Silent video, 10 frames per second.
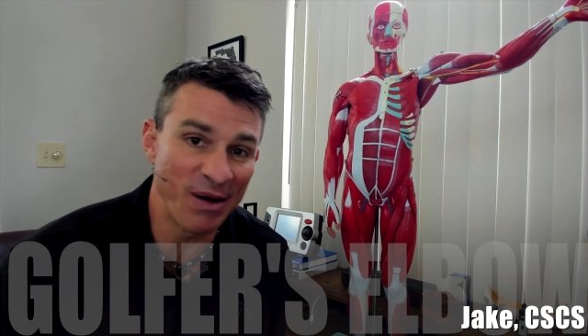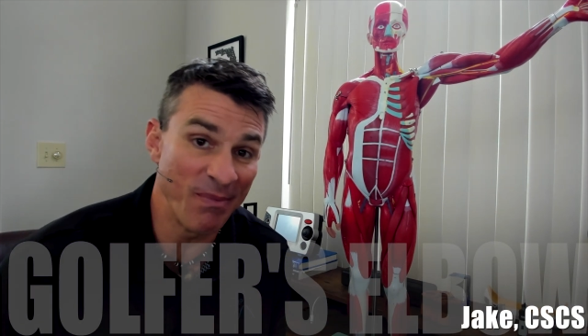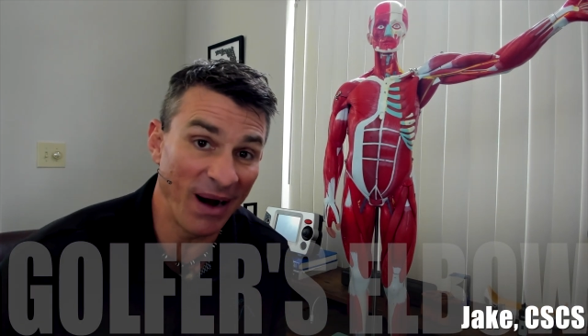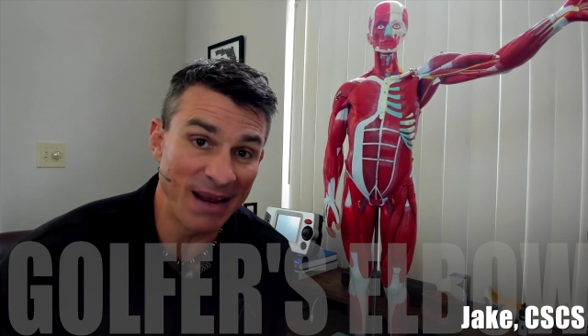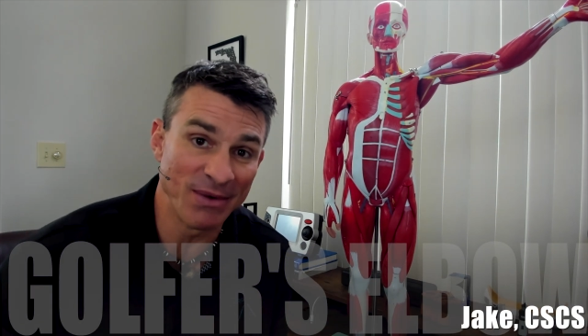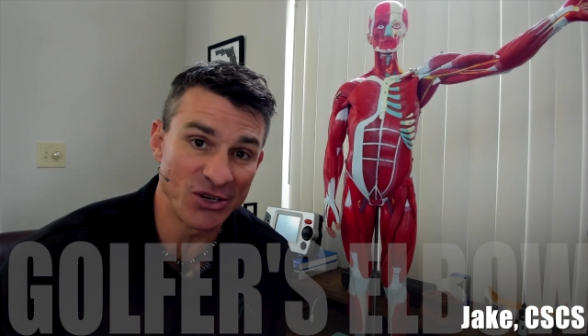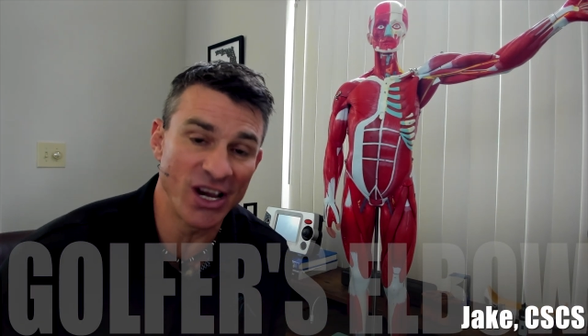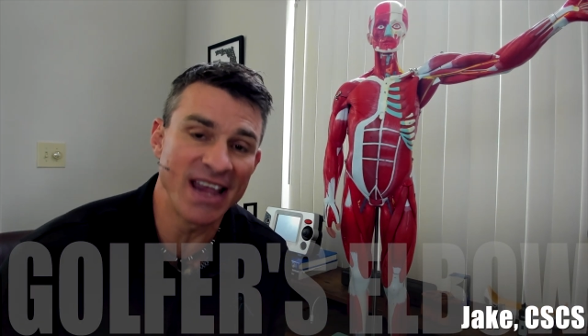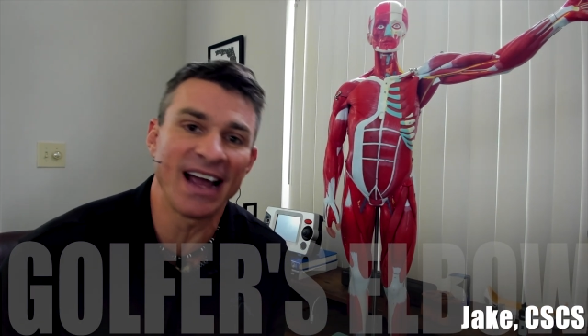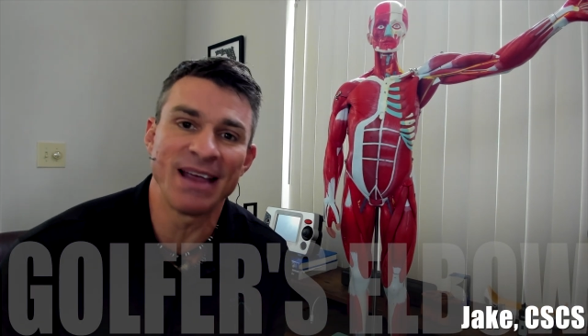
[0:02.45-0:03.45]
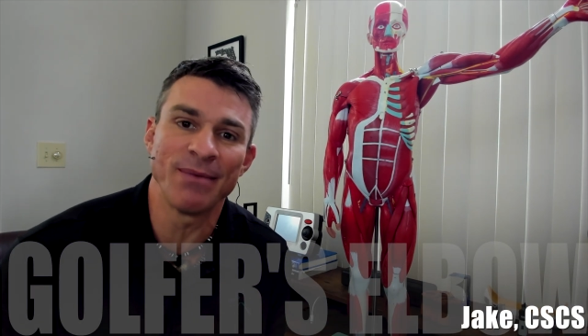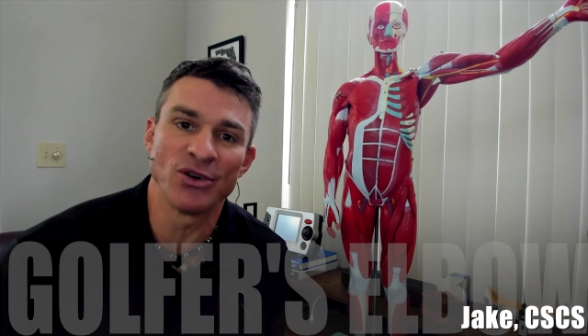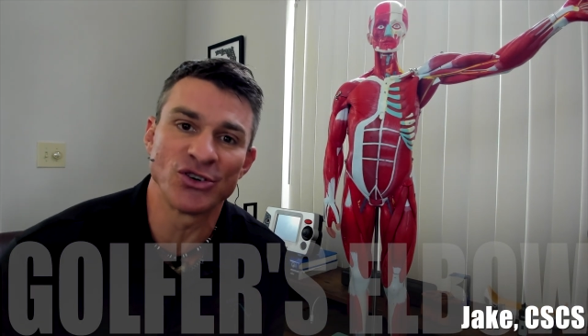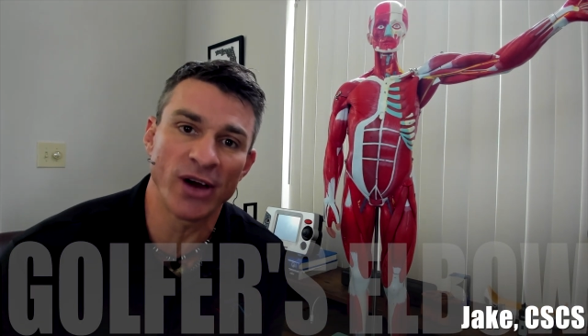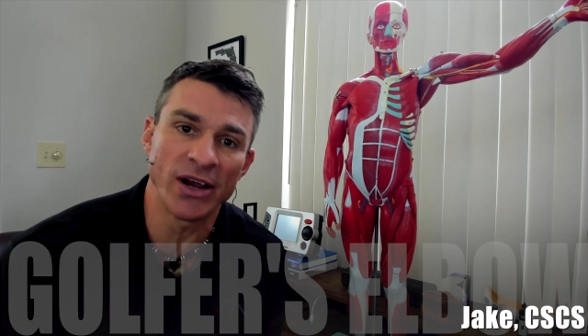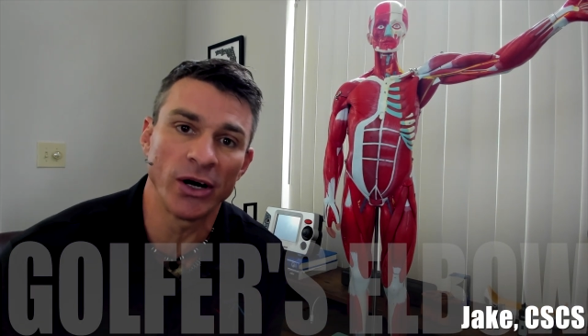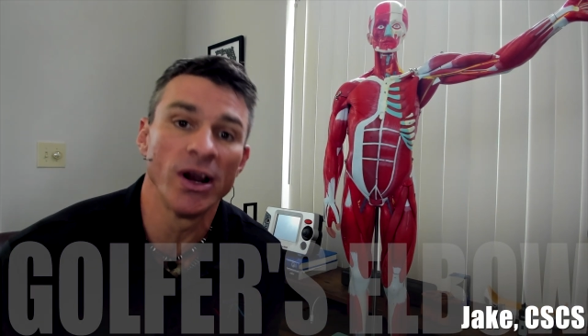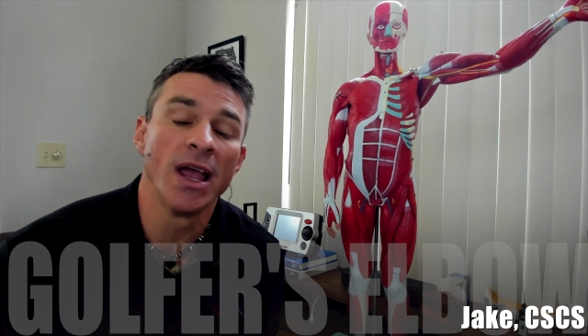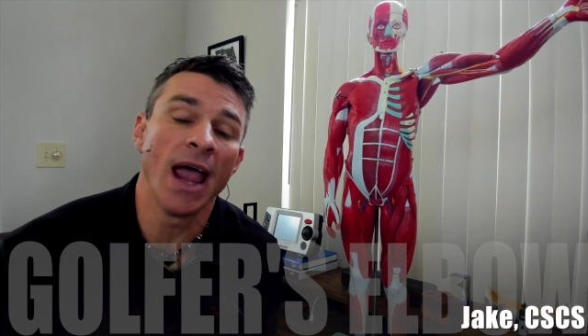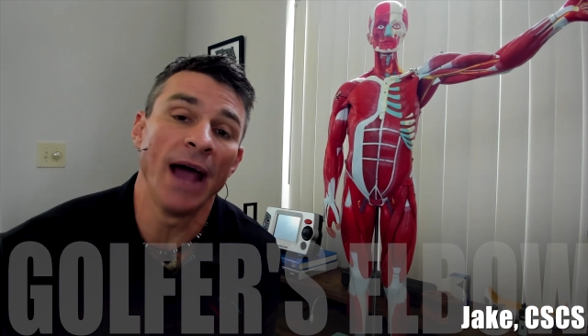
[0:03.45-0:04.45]
My name is Jake, I am your trainer,
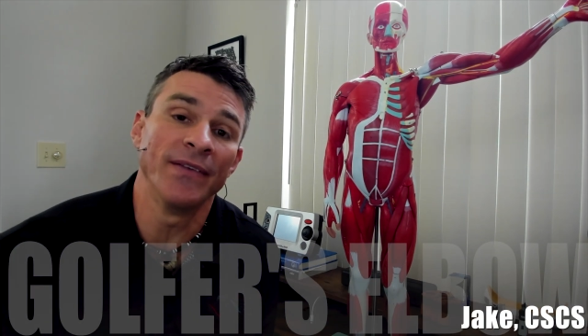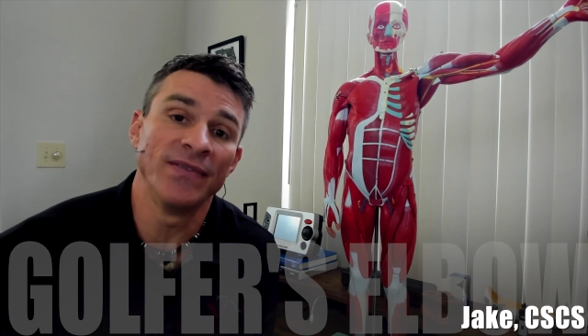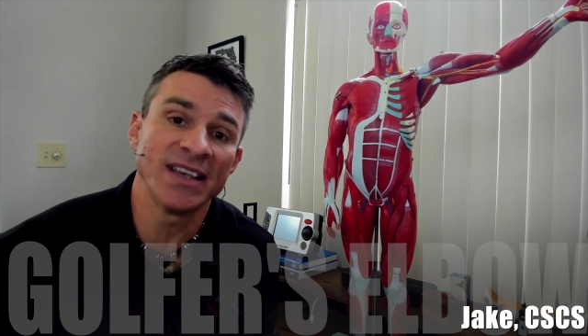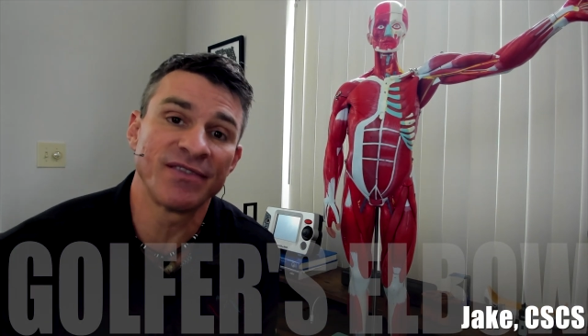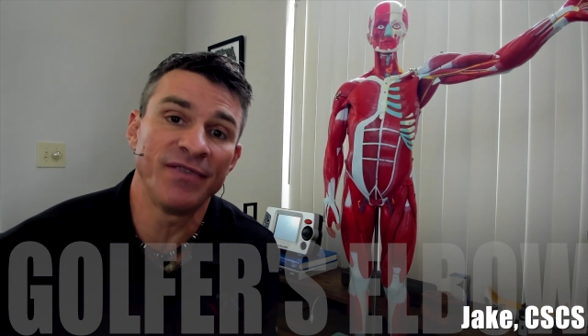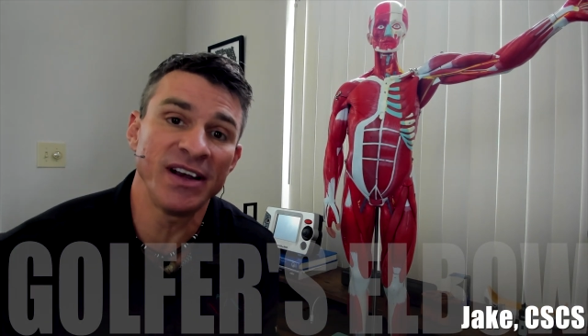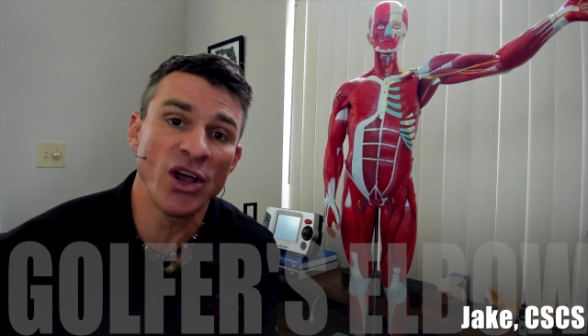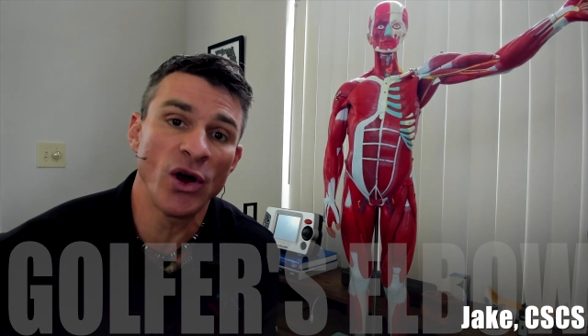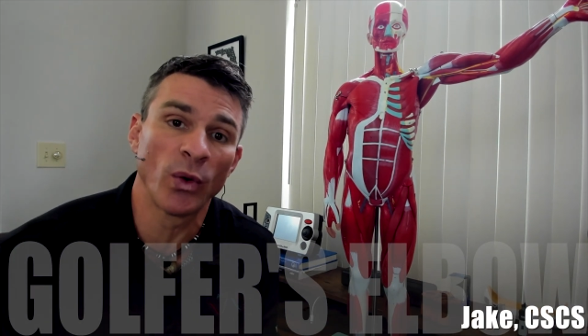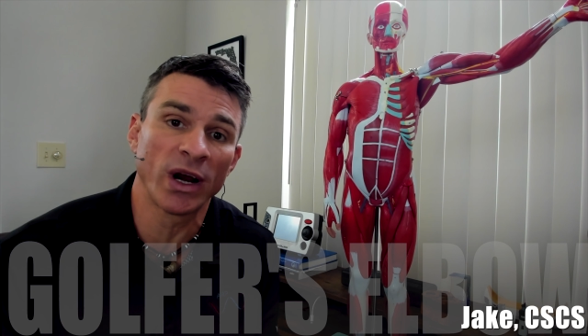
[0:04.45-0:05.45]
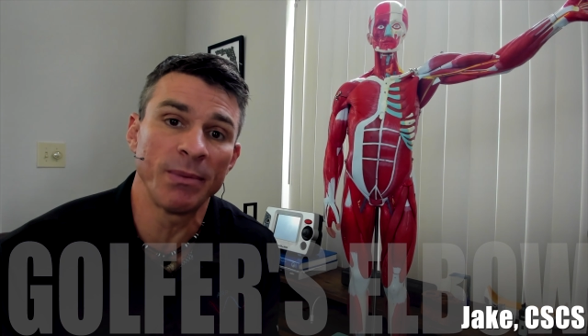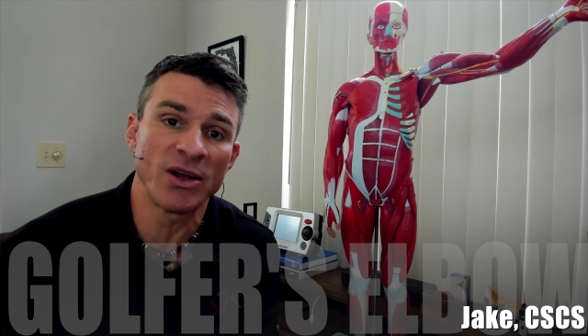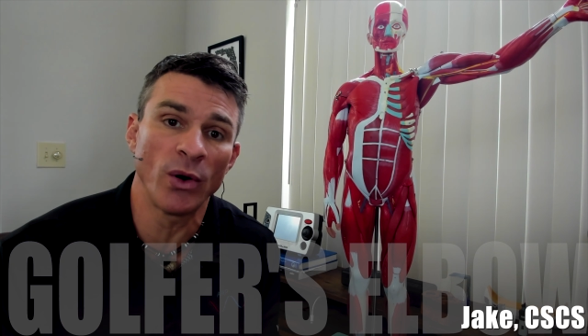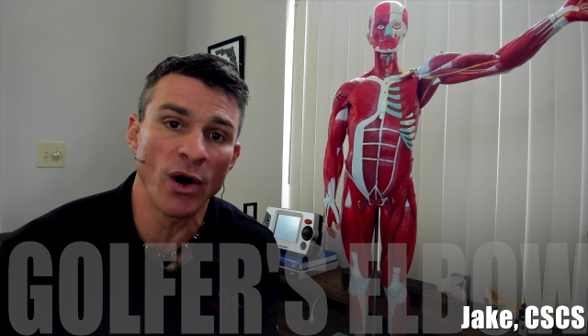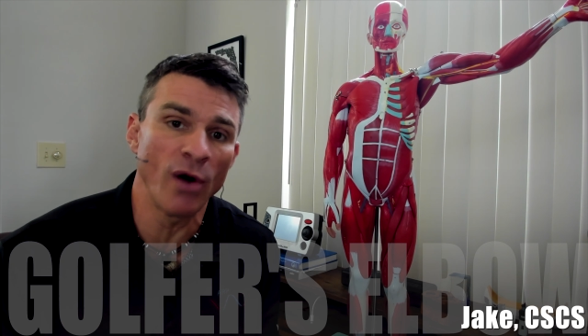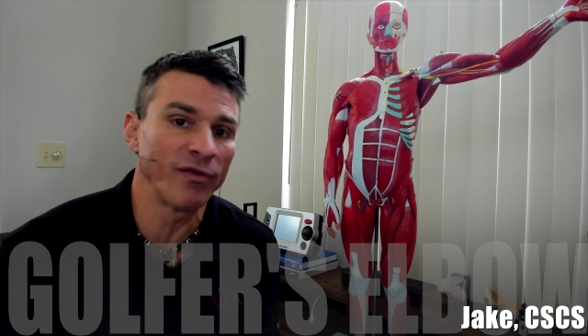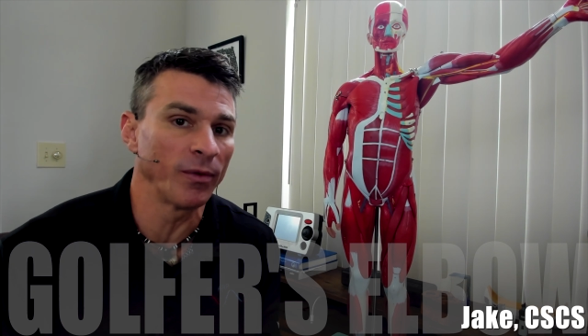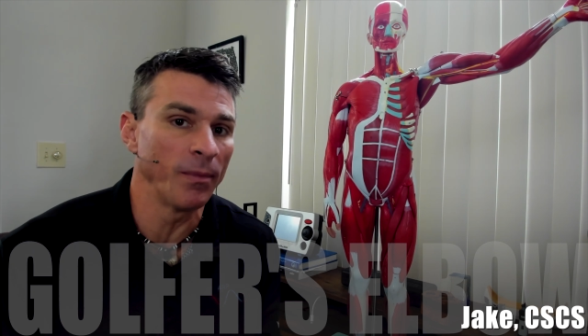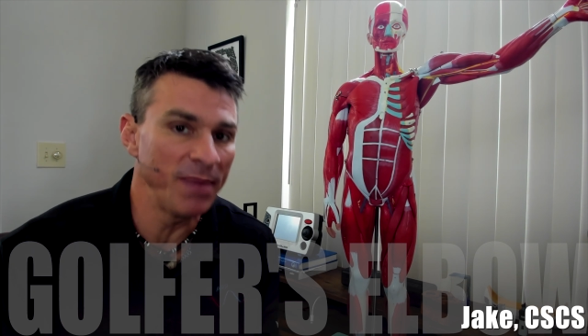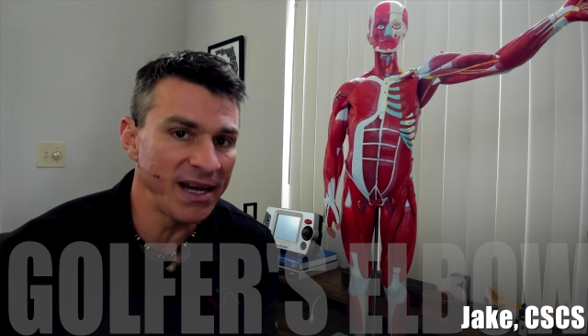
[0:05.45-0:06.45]
and in this video we're going to be going over
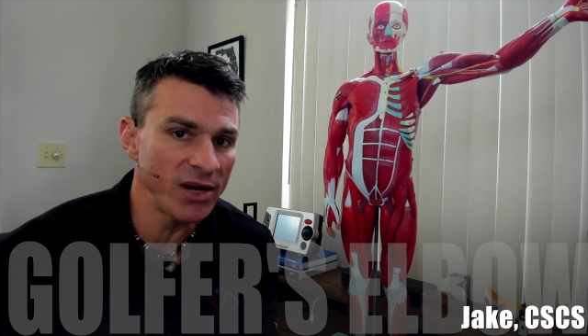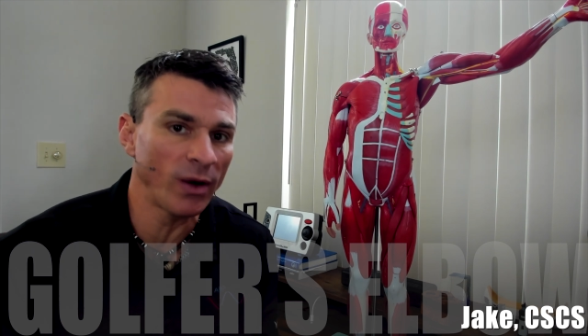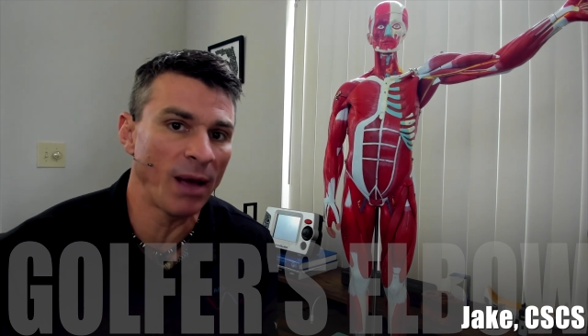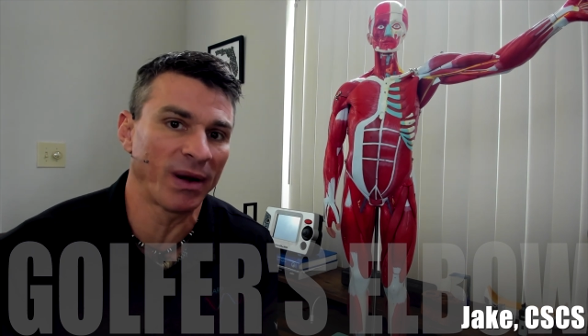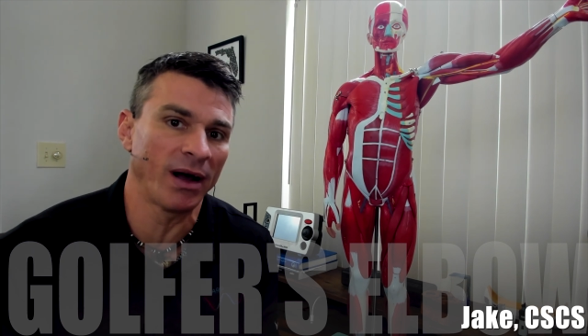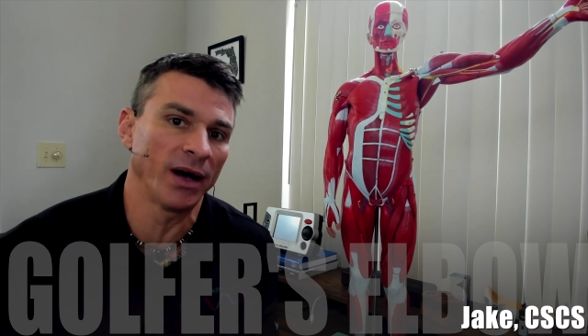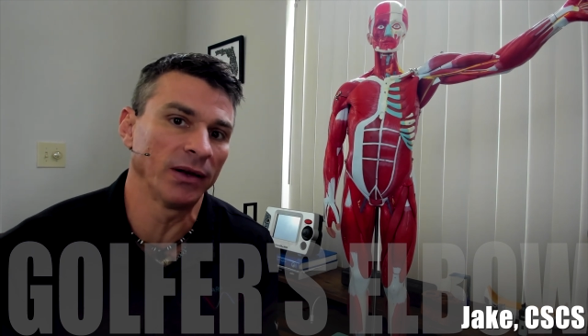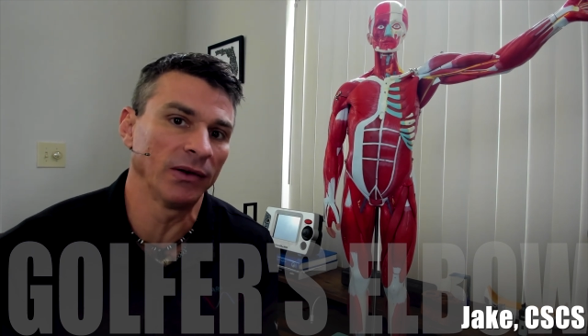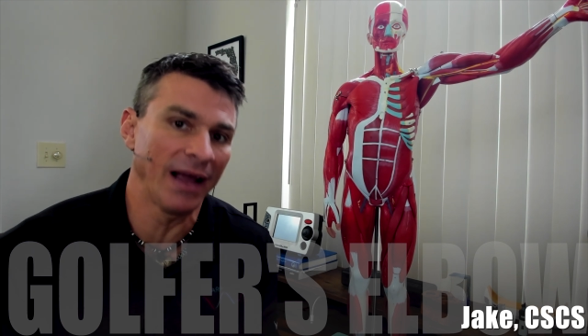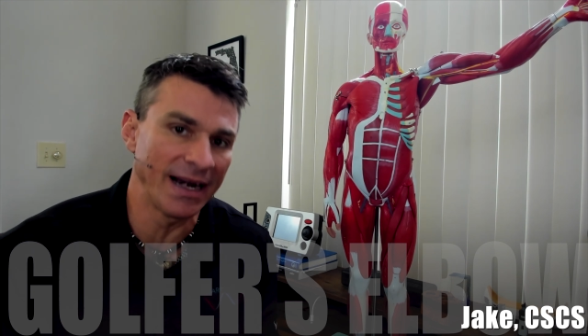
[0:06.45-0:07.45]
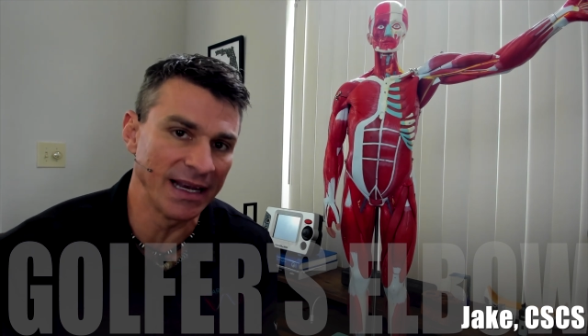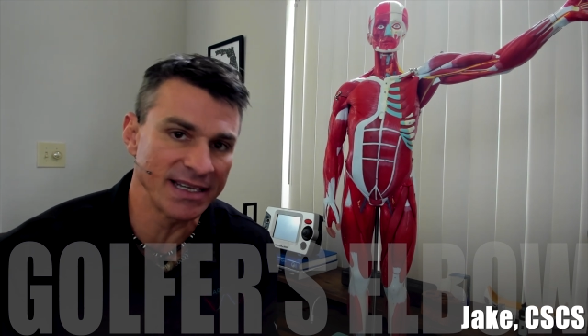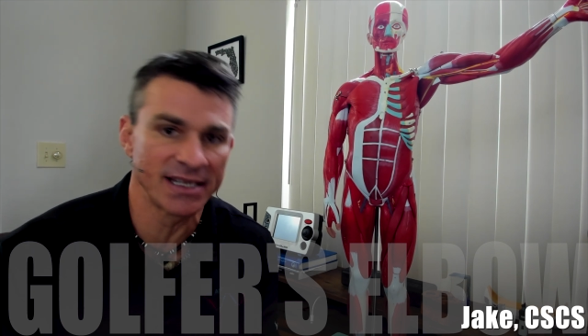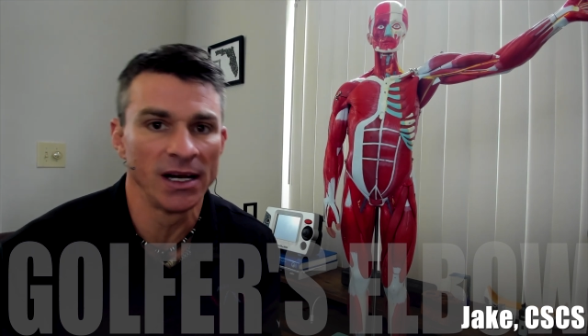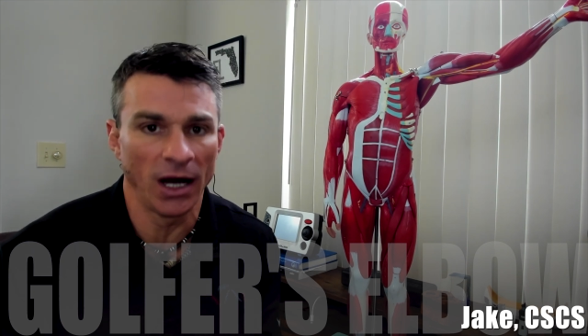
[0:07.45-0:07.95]
medial epicondylitis,